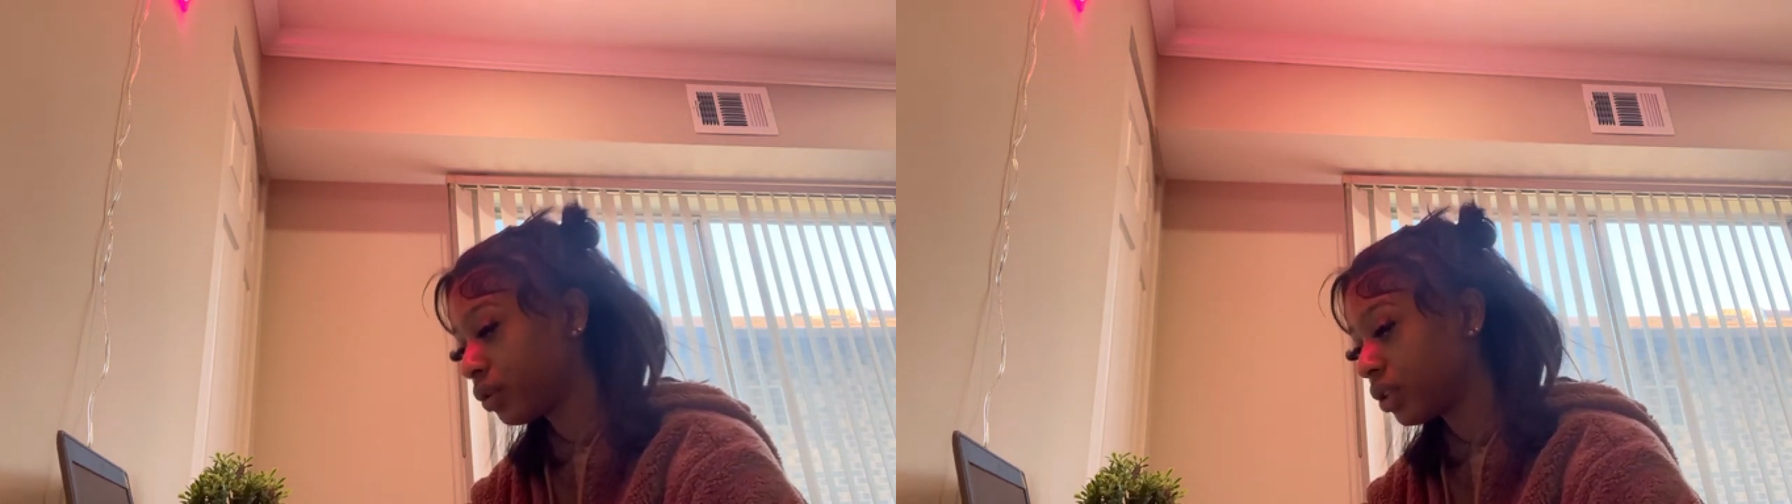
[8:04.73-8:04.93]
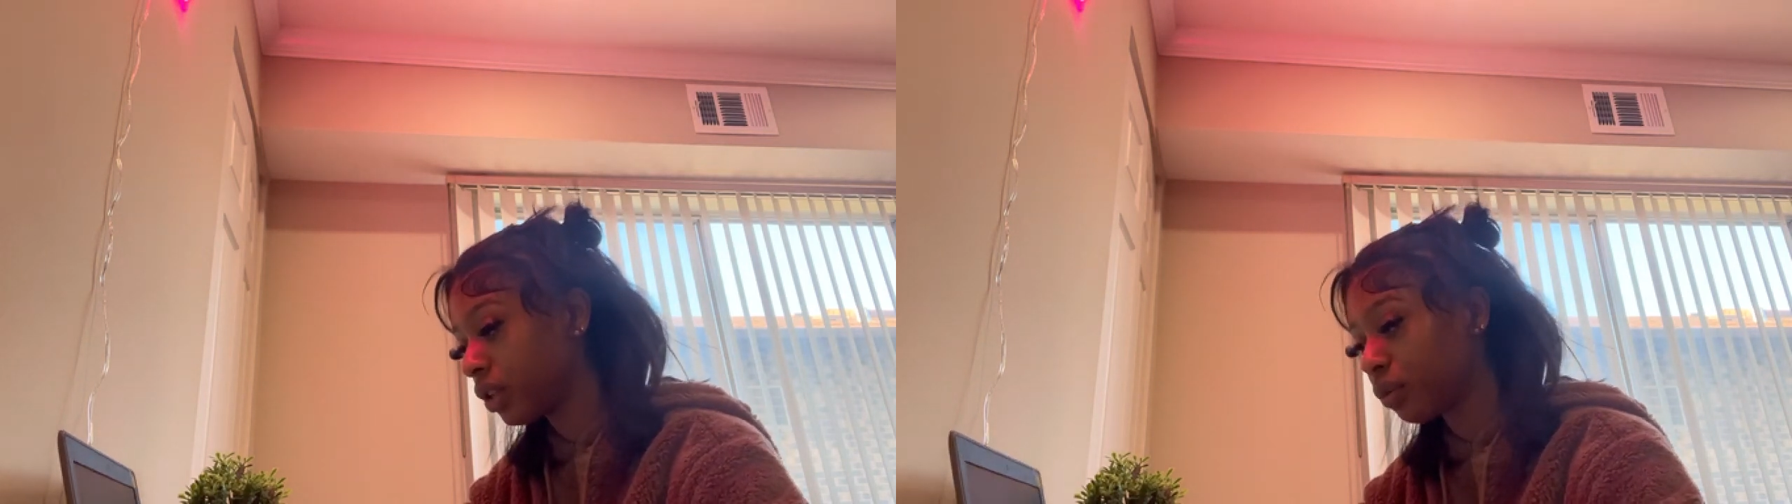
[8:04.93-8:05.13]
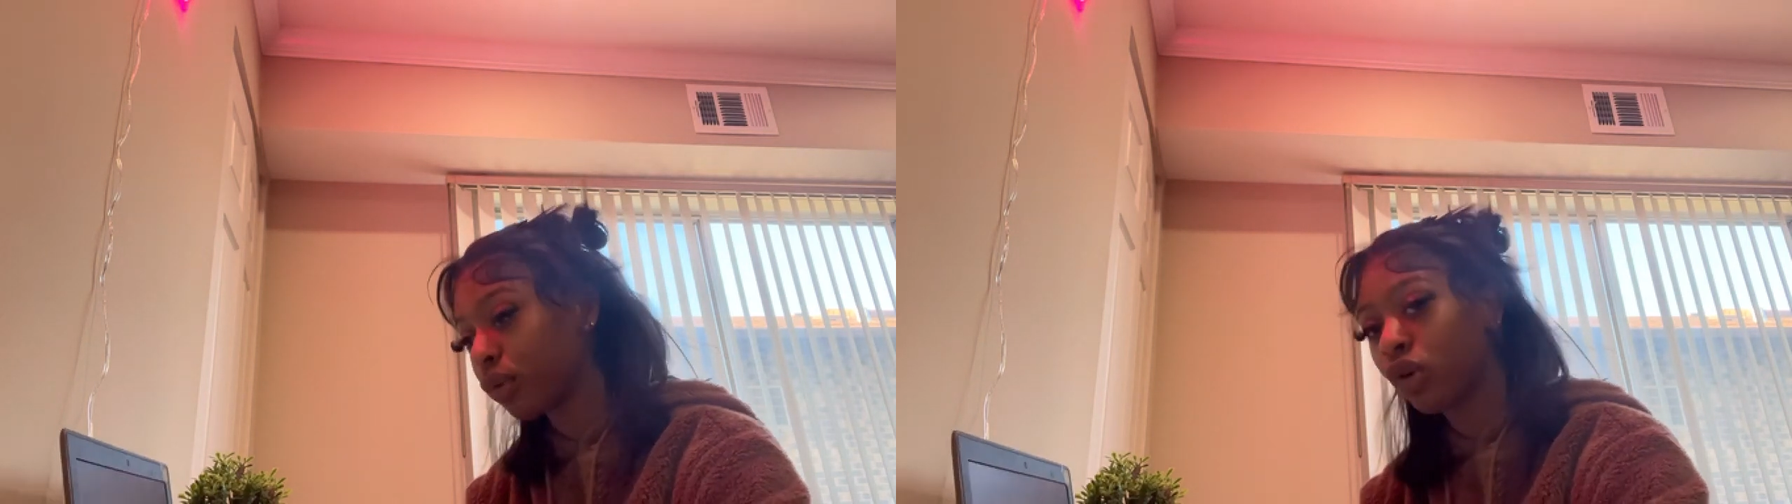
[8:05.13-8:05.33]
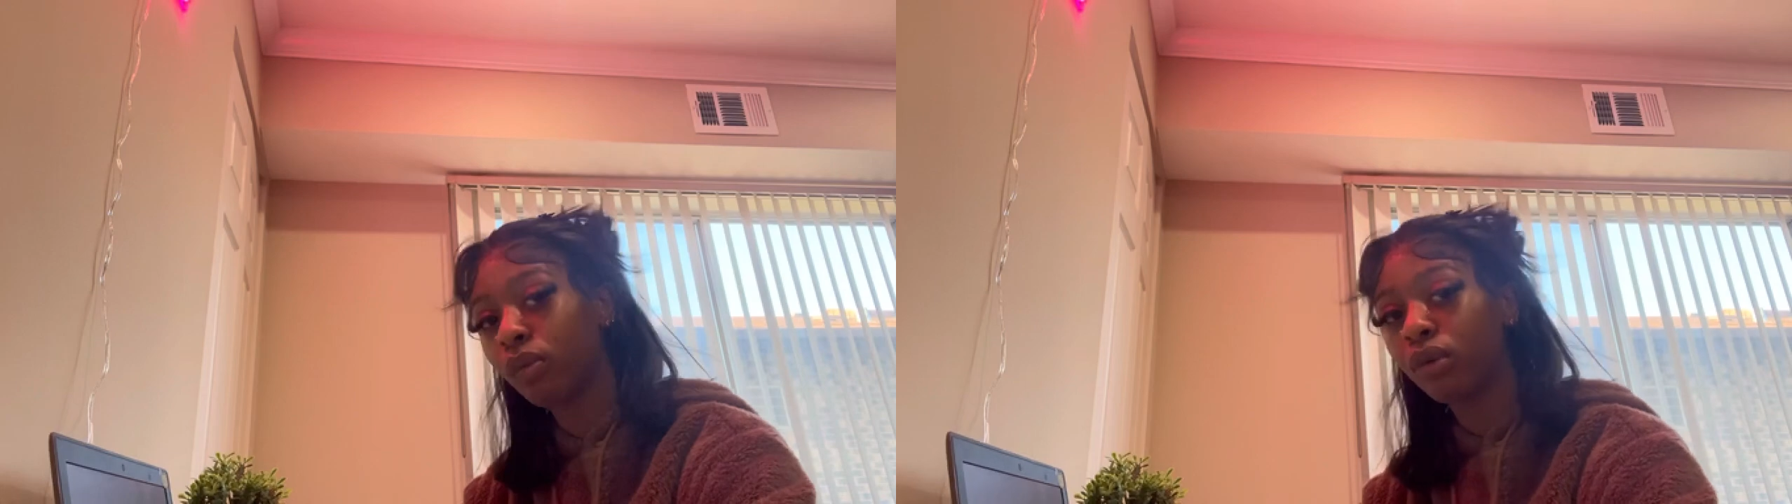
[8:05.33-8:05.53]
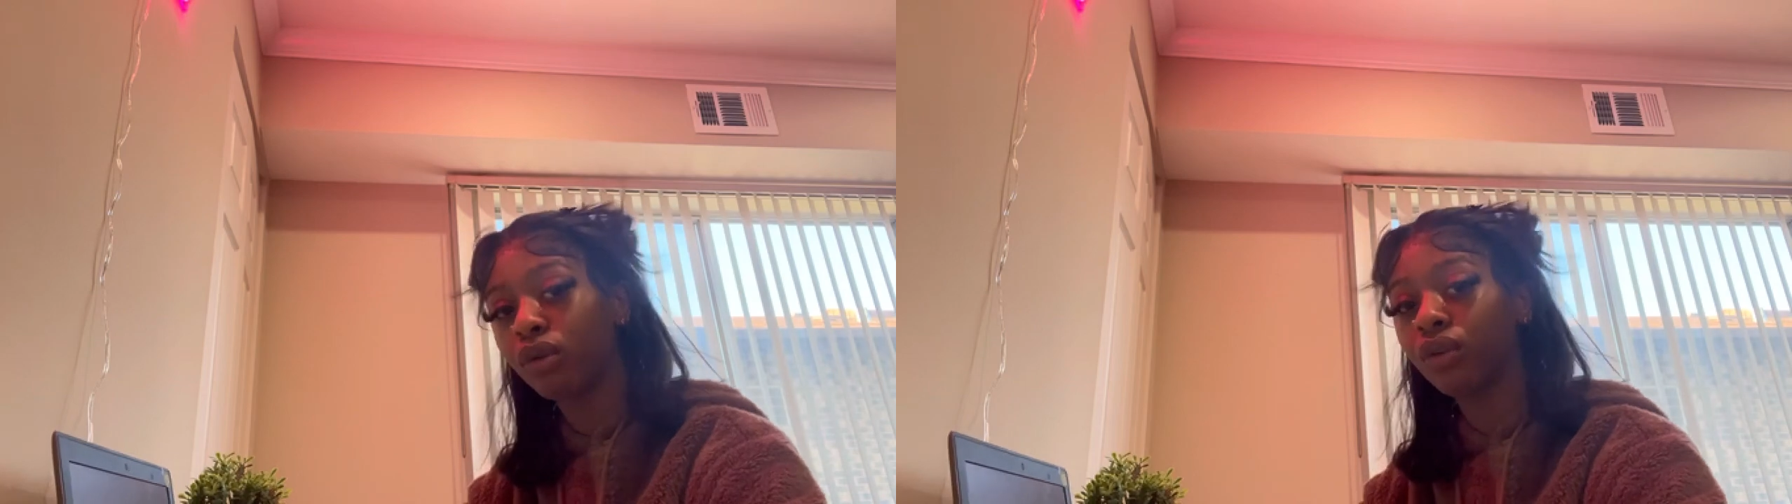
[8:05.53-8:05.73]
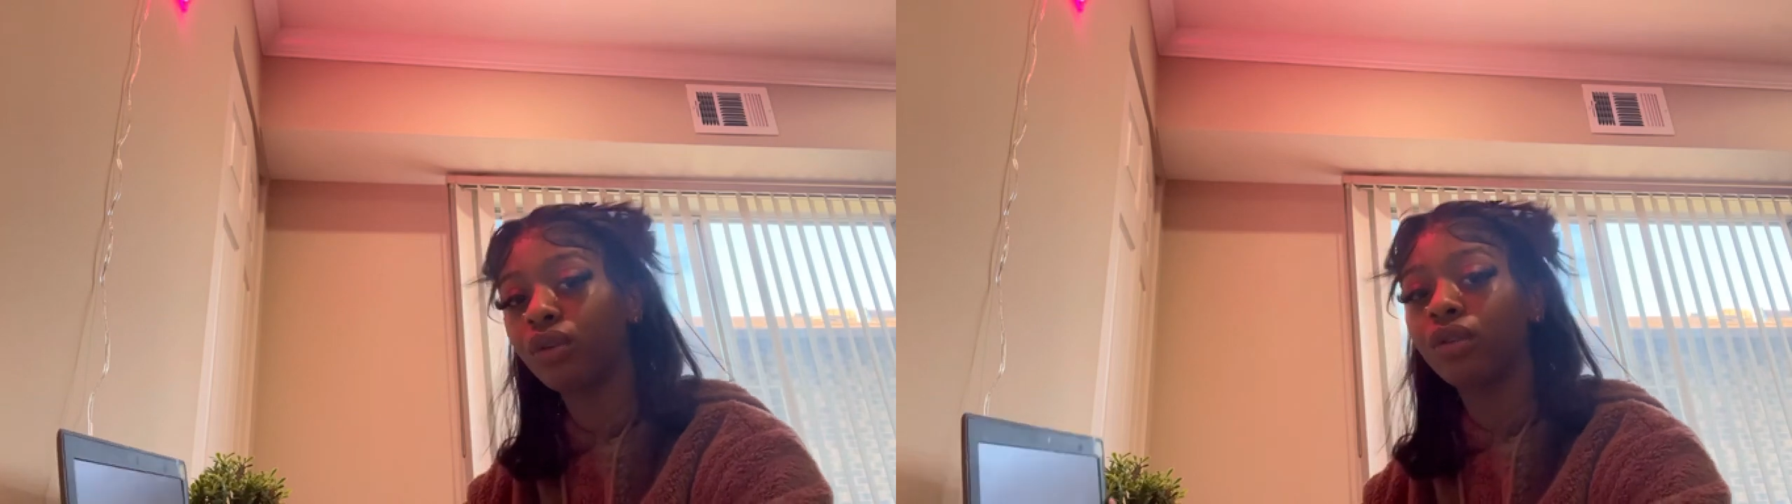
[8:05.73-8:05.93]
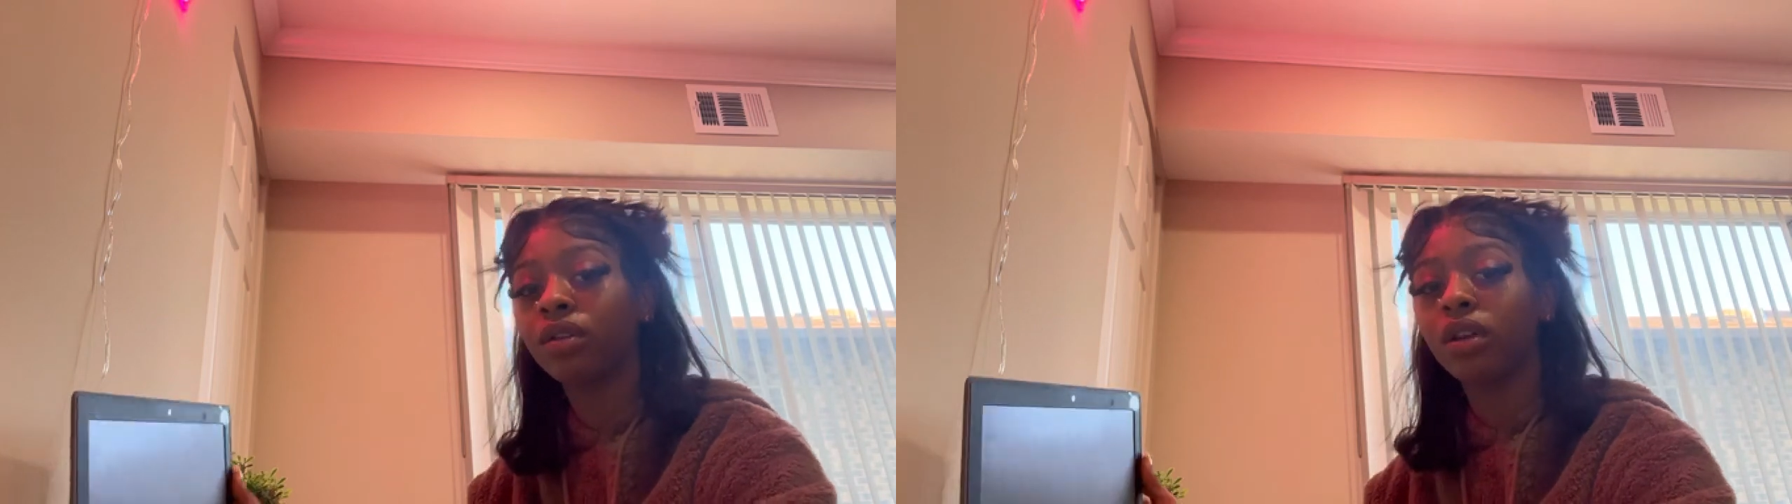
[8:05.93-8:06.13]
to the mobile.